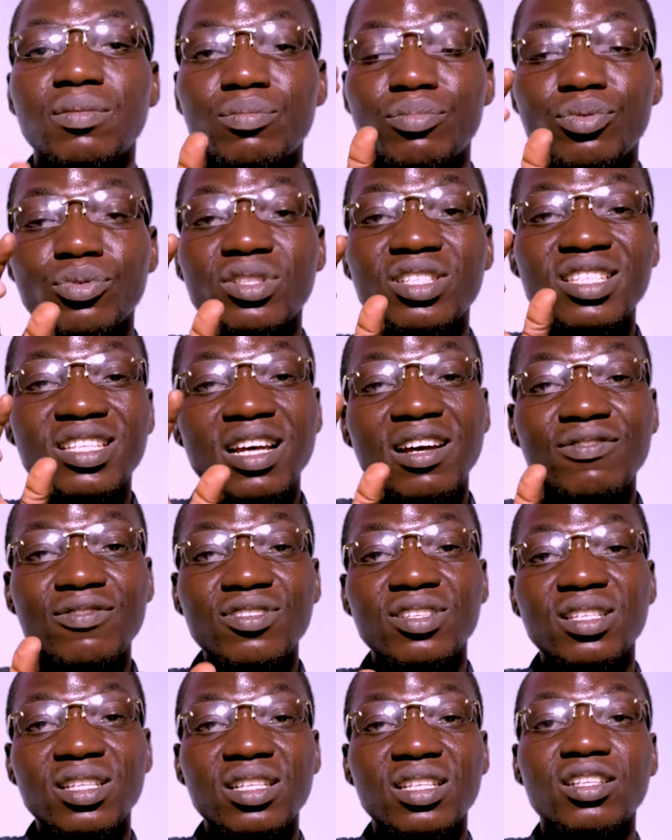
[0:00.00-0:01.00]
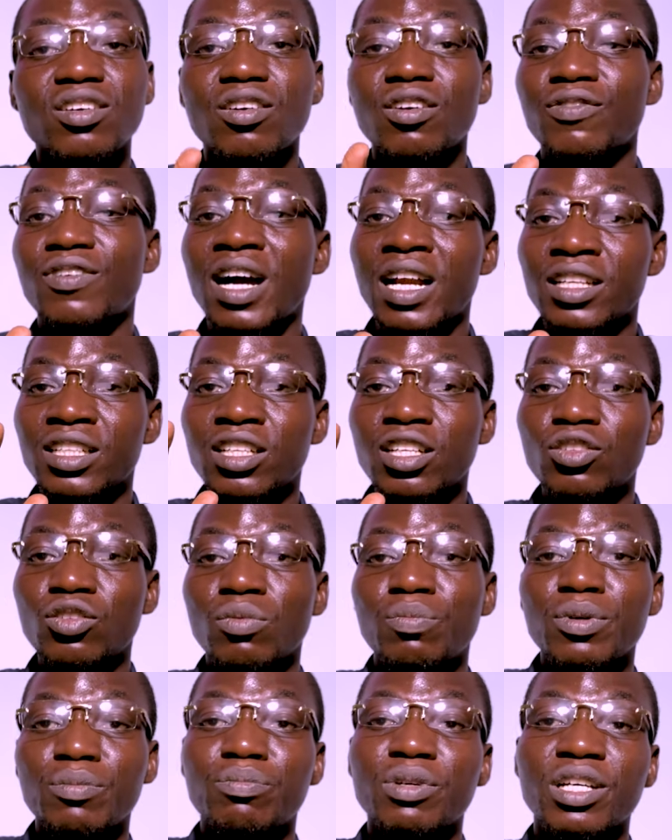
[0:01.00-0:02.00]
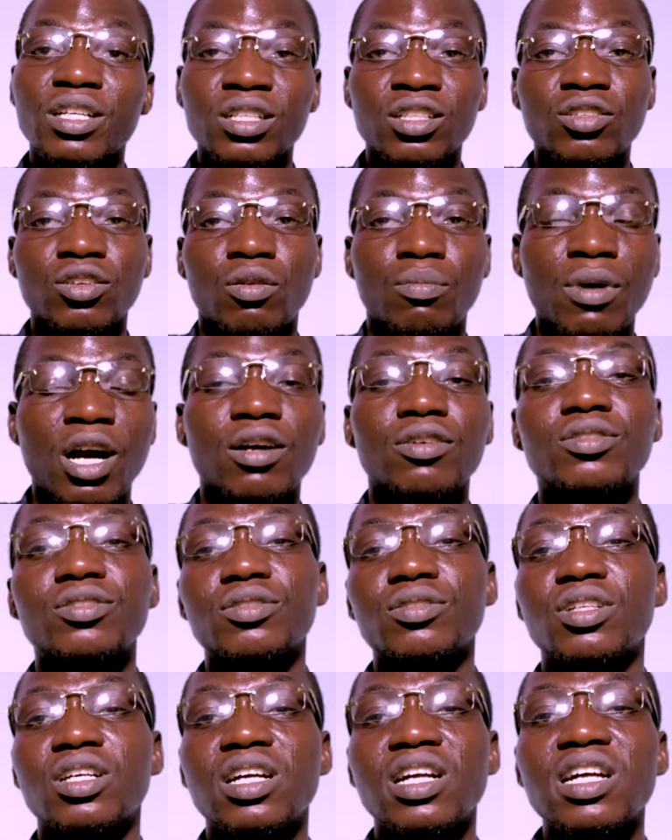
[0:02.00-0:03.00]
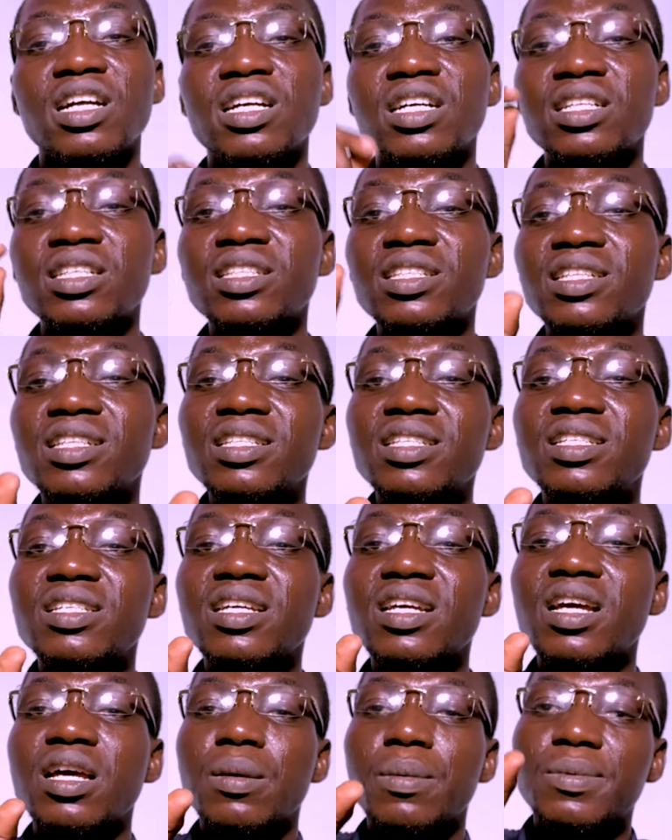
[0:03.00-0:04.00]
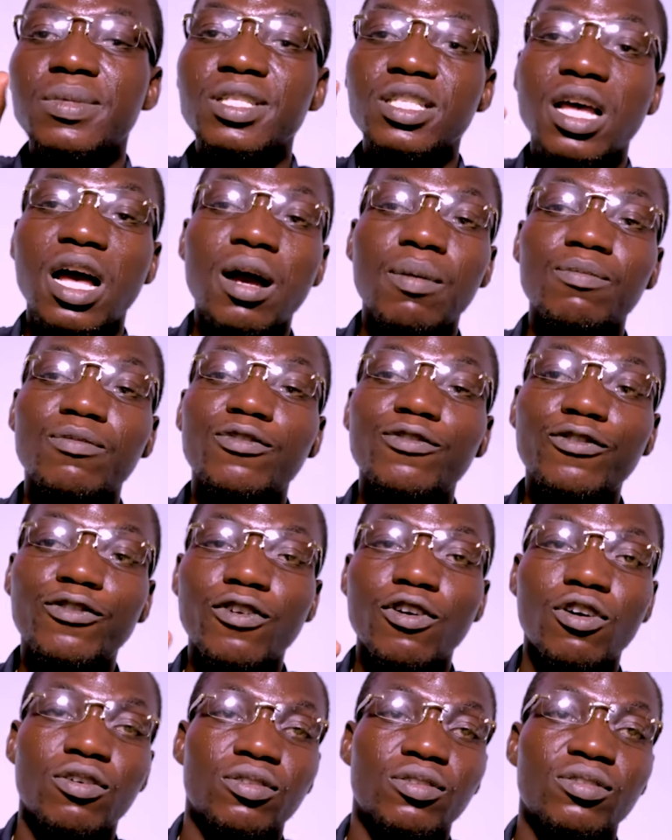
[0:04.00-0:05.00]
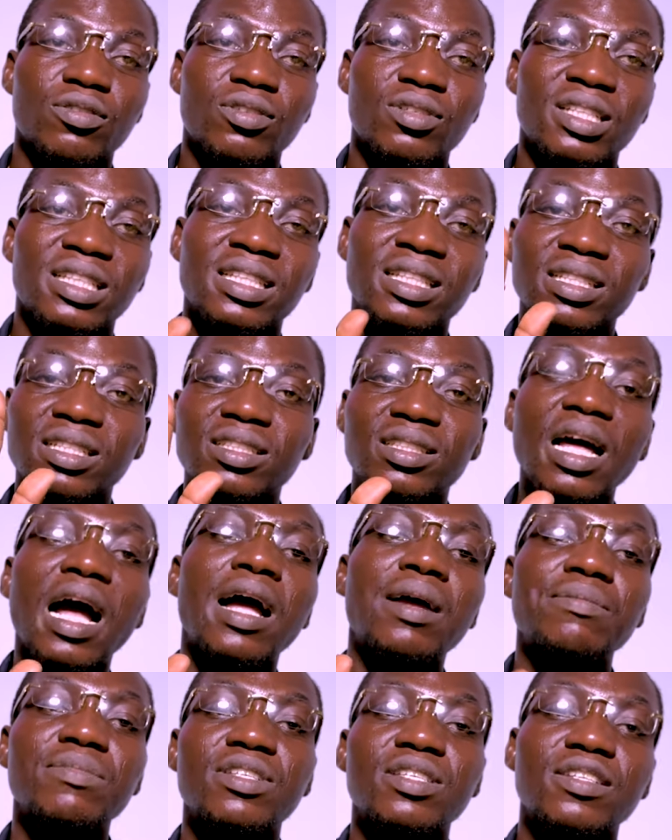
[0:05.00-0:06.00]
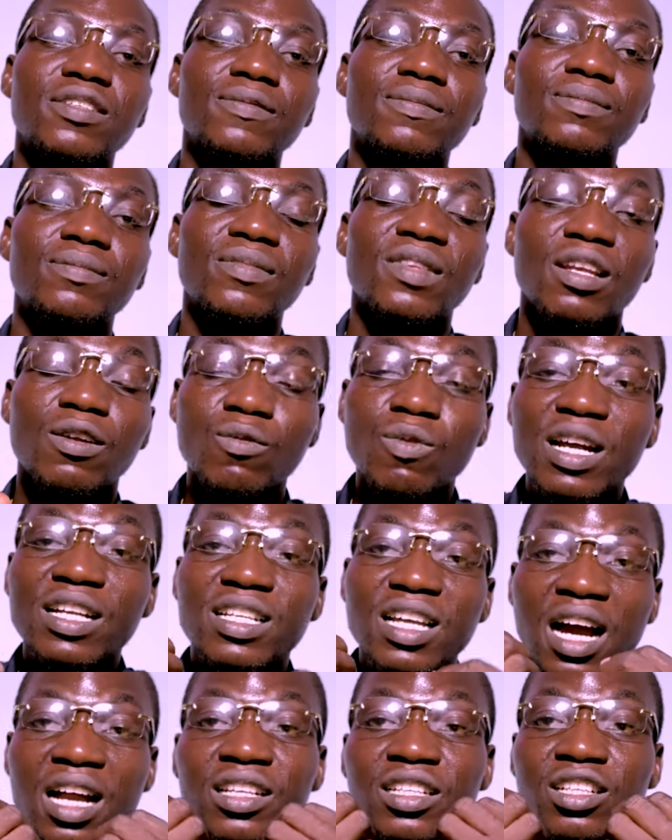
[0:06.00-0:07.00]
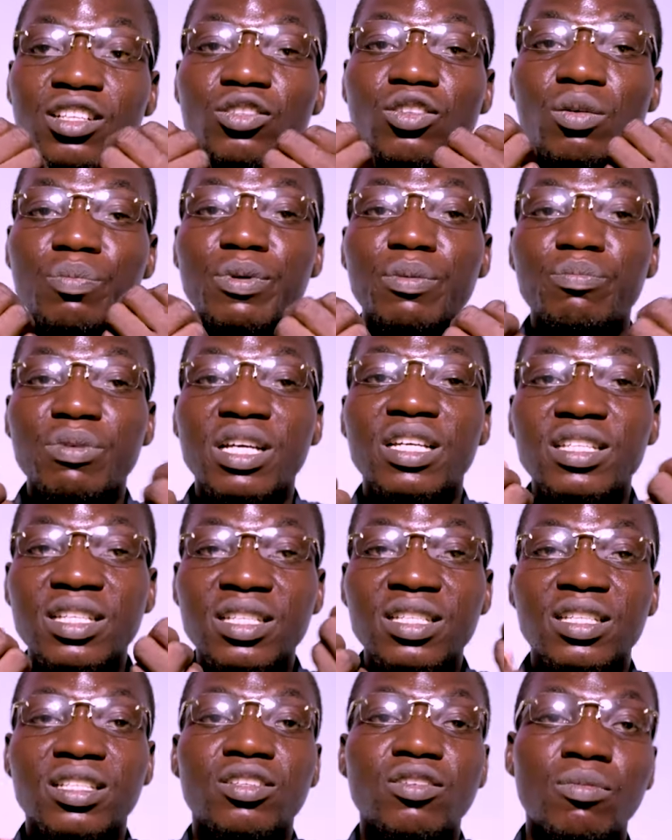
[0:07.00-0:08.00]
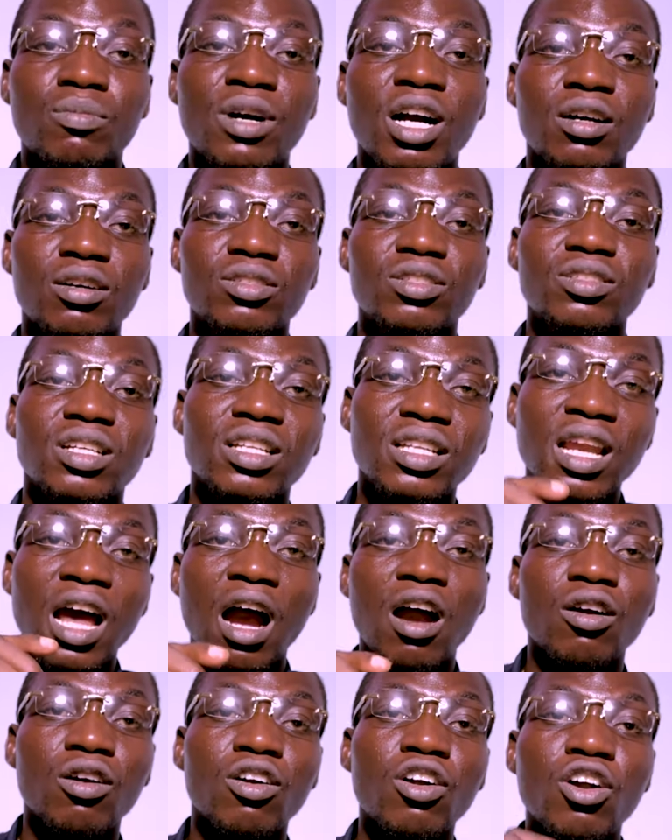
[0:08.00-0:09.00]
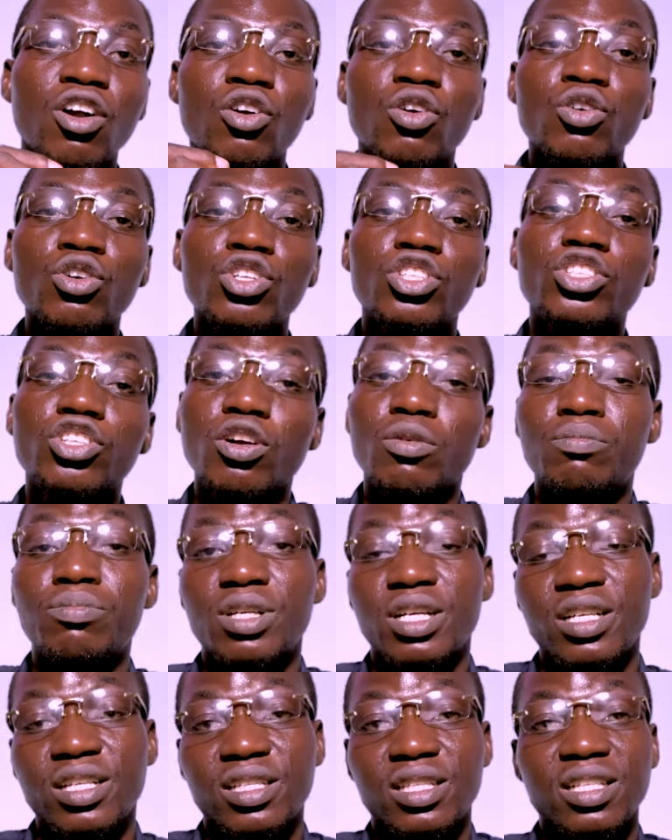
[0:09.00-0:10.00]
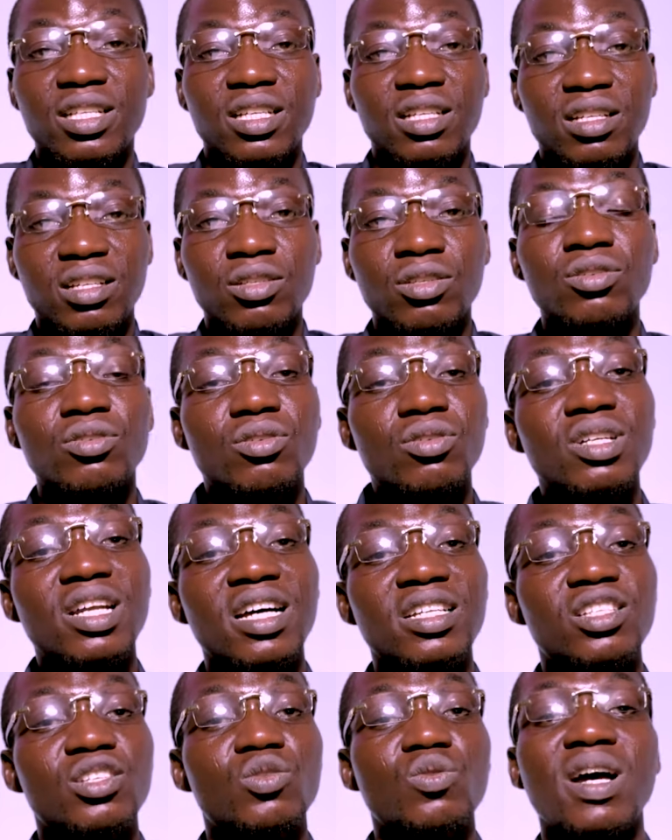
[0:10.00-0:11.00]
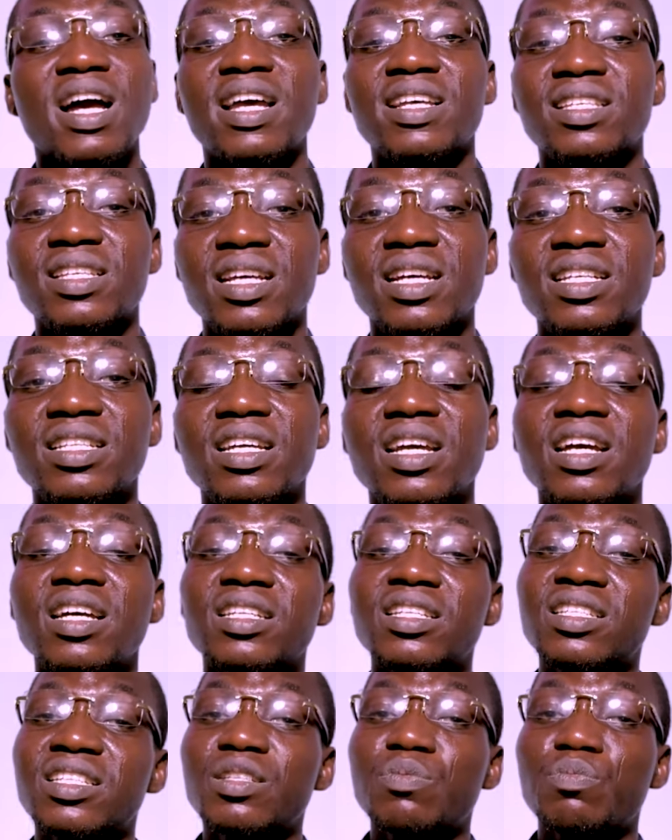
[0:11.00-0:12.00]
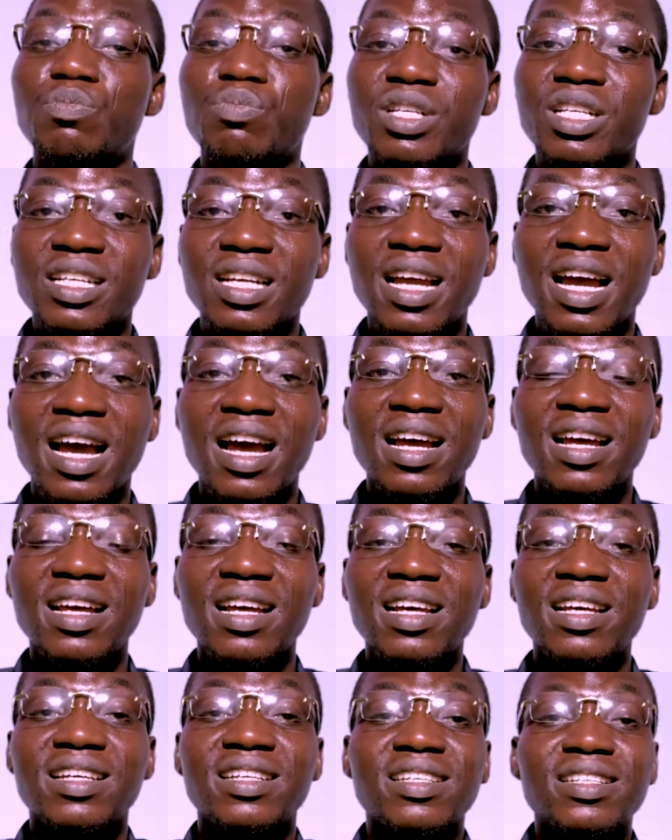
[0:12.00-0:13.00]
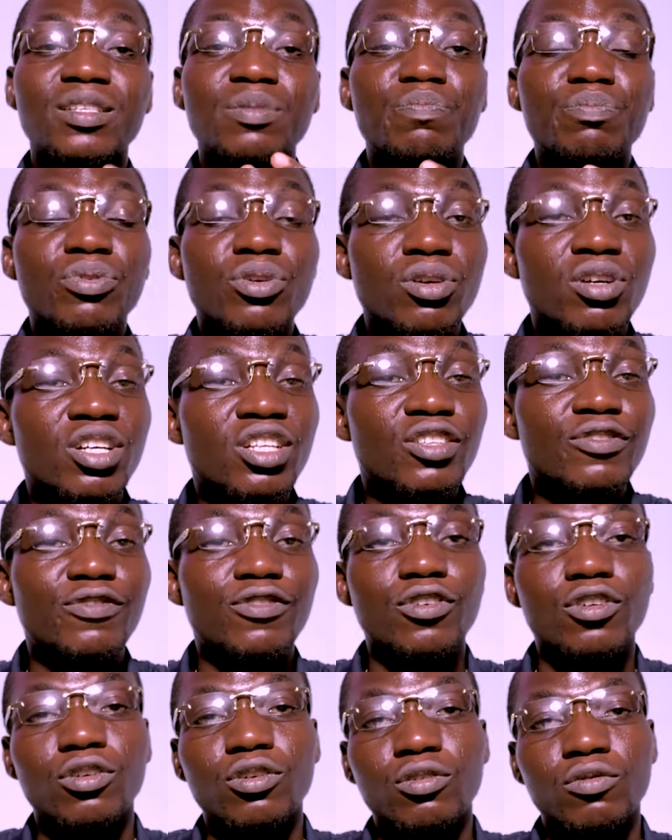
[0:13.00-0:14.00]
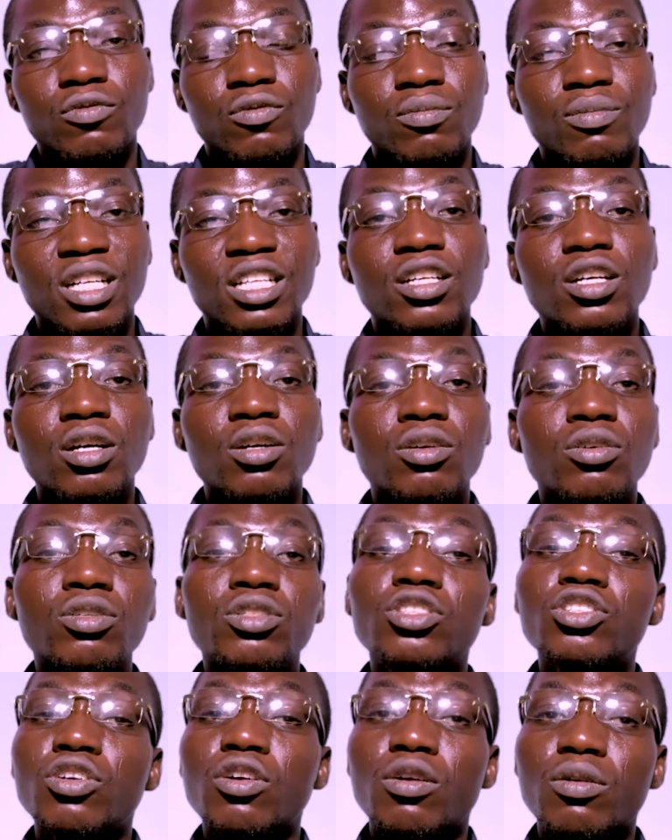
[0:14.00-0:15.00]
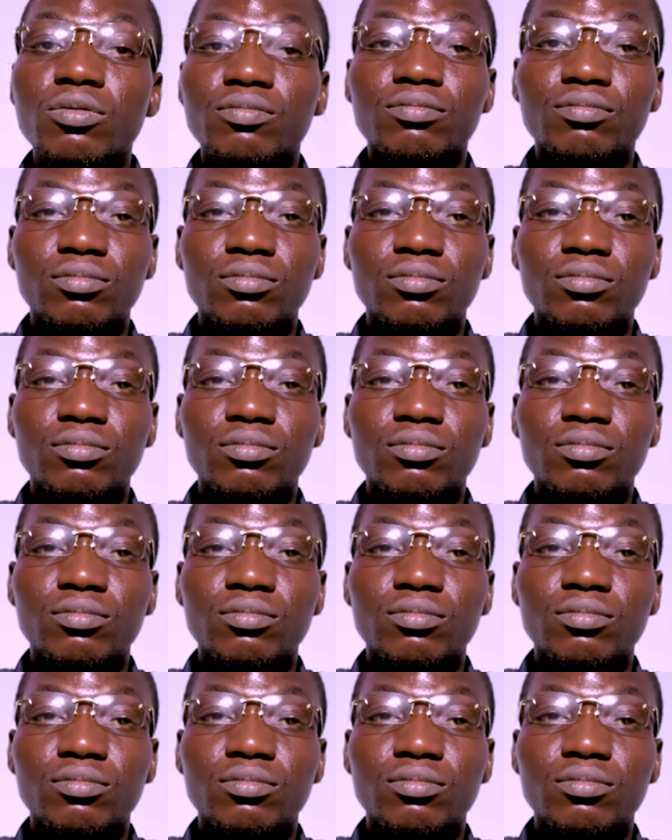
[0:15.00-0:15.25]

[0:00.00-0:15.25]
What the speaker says: Put 7 seeds of alligator pepper in your mouth. Read Psalm 4 3 times when the alligator pepper is in your mouth. Now, hold your breath. You know, that is why I said this prayer is purely for women. Hold your